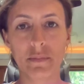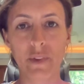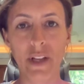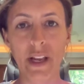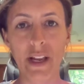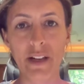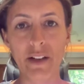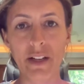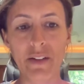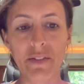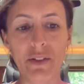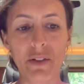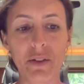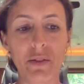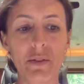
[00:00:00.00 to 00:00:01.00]
Hi, good
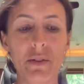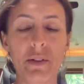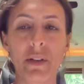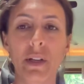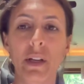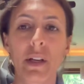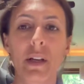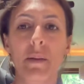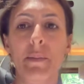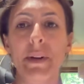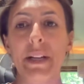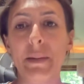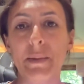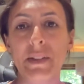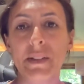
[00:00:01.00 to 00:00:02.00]
afternoon. My
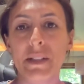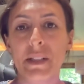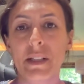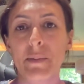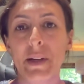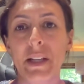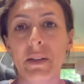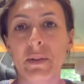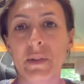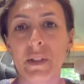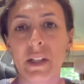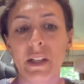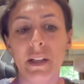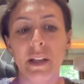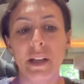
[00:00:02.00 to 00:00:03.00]
name is Tina
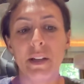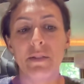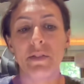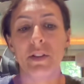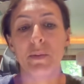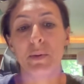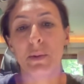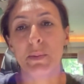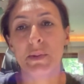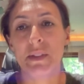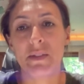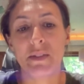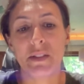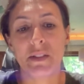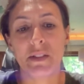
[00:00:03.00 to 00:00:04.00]
Maiozzi, and for the purpose
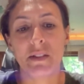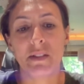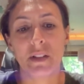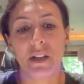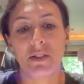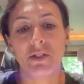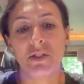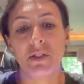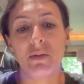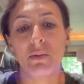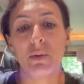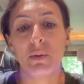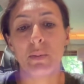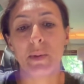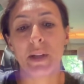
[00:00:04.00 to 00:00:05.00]
of this discussion,
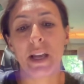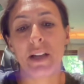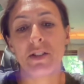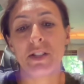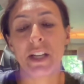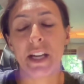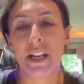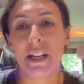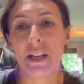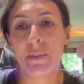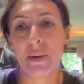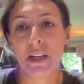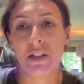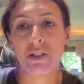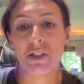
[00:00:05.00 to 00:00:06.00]
we'll be educating a
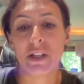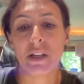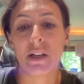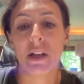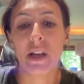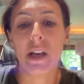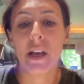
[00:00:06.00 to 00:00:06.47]
patient